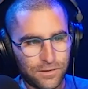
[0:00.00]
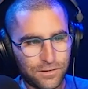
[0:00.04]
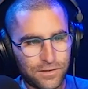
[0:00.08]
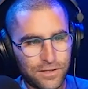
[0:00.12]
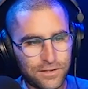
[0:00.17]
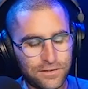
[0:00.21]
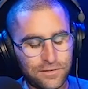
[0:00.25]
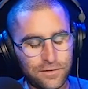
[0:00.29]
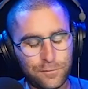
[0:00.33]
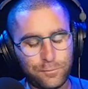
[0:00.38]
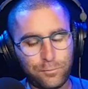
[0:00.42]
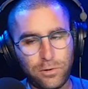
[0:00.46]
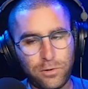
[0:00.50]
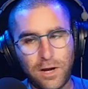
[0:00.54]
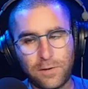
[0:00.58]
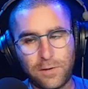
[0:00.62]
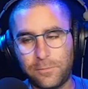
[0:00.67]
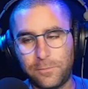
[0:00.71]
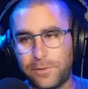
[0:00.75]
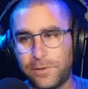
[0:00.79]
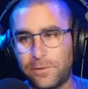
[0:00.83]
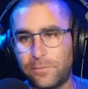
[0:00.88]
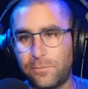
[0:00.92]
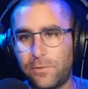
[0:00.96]
this is
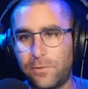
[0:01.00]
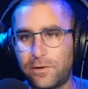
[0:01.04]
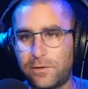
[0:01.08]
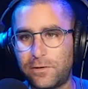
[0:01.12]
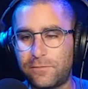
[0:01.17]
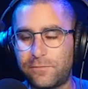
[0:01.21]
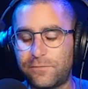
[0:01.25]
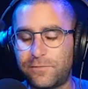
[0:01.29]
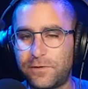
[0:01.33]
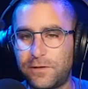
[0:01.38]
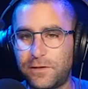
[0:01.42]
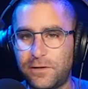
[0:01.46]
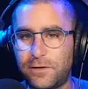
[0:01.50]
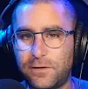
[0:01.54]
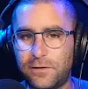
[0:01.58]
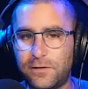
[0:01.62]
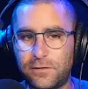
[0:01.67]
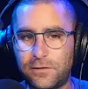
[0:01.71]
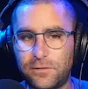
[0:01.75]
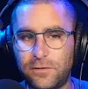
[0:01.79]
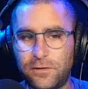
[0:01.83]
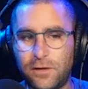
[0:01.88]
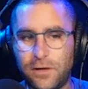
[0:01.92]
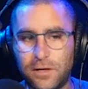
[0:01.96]
probably one of the
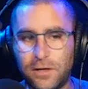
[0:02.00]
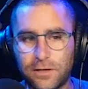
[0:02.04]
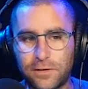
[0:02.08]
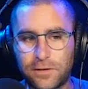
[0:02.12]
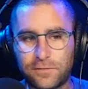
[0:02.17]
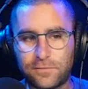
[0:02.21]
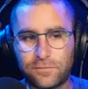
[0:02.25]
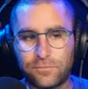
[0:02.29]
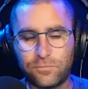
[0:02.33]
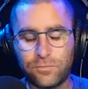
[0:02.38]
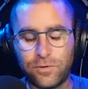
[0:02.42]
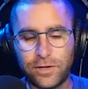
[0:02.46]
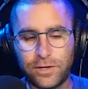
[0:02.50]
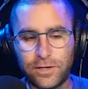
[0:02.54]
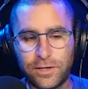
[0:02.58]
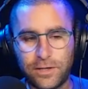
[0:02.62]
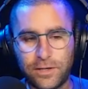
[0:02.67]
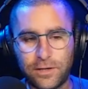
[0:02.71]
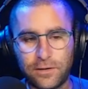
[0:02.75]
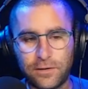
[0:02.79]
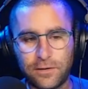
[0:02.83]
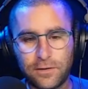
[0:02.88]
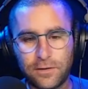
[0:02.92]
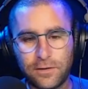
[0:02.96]
longest
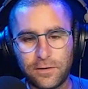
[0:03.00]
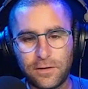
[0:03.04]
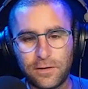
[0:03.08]
running